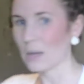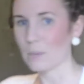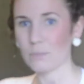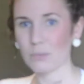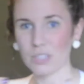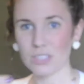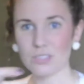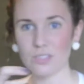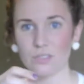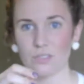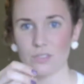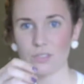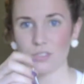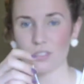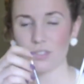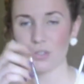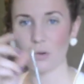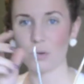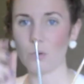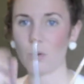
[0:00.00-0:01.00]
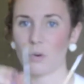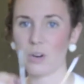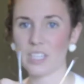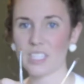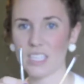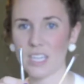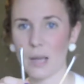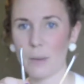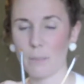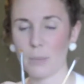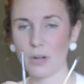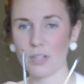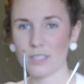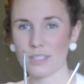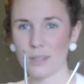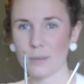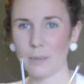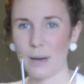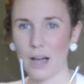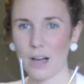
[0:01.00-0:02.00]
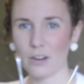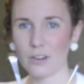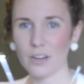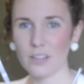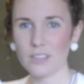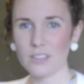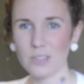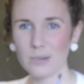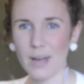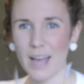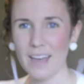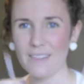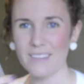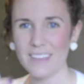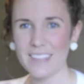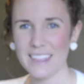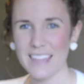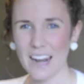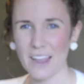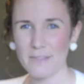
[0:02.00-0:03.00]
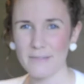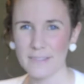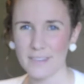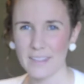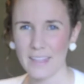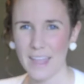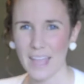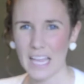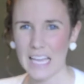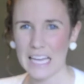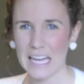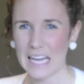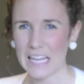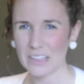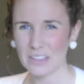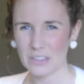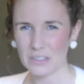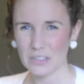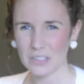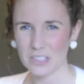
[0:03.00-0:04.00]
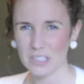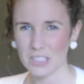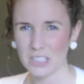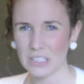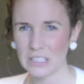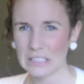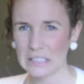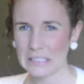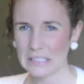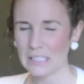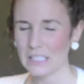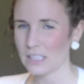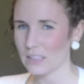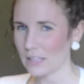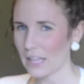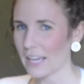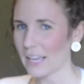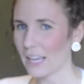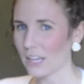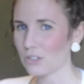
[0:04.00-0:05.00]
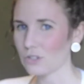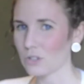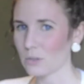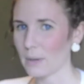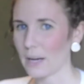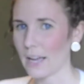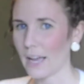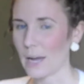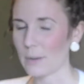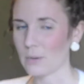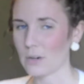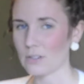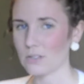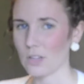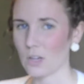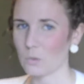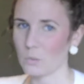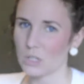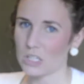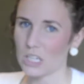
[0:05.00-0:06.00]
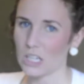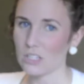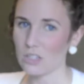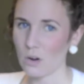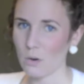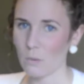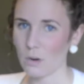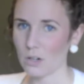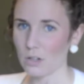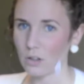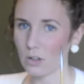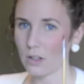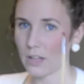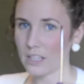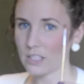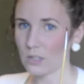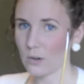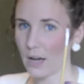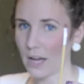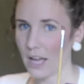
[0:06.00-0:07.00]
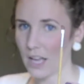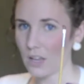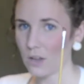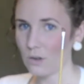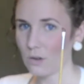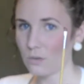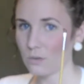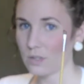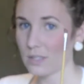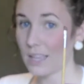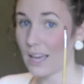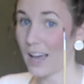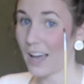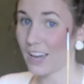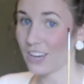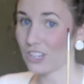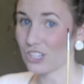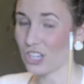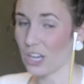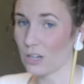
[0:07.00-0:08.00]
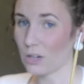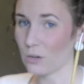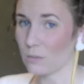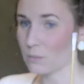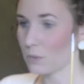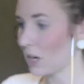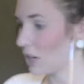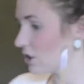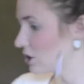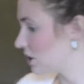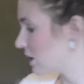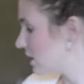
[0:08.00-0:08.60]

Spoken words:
the bristles are so coarse and it puts the powder on so heavy that I feel like I look like I drew my eyebrows on, which I don't want to look like. So I use the eyeshadow brush